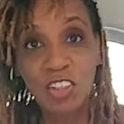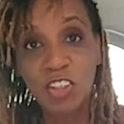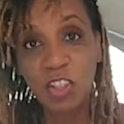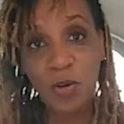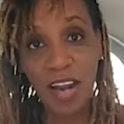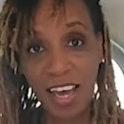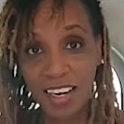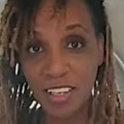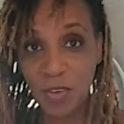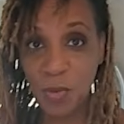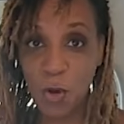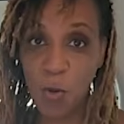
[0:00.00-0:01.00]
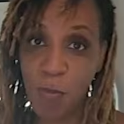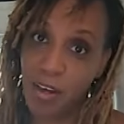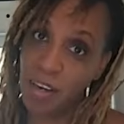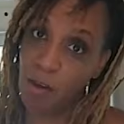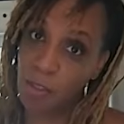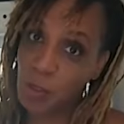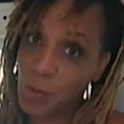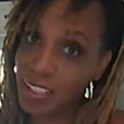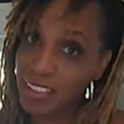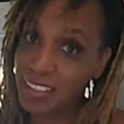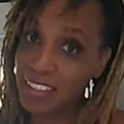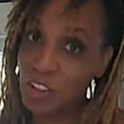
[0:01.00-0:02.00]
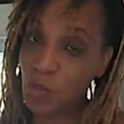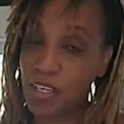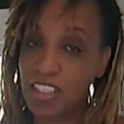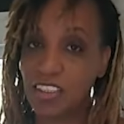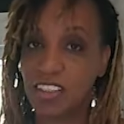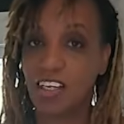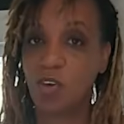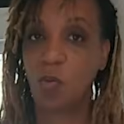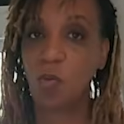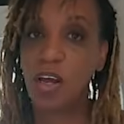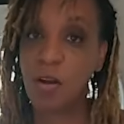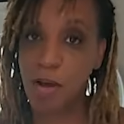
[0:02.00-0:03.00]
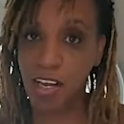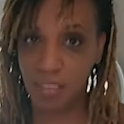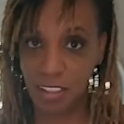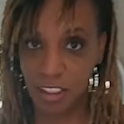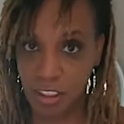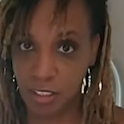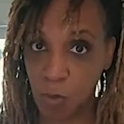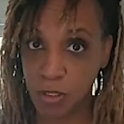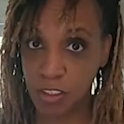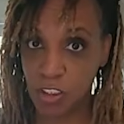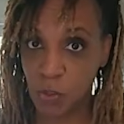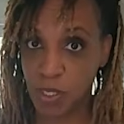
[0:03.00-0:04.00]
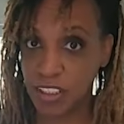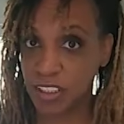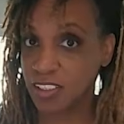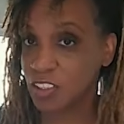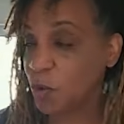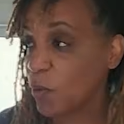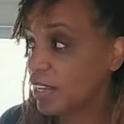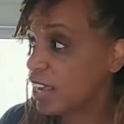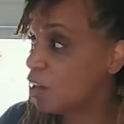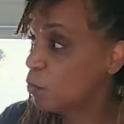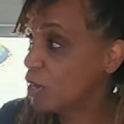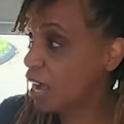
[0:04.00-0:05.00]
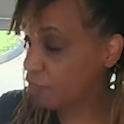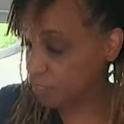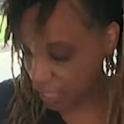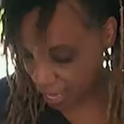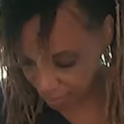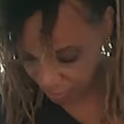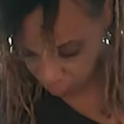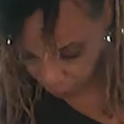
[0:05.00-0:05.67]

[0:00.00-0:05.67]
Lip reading: So now that you know about our toilet situation, what about the shower situation? So again, we have a lot of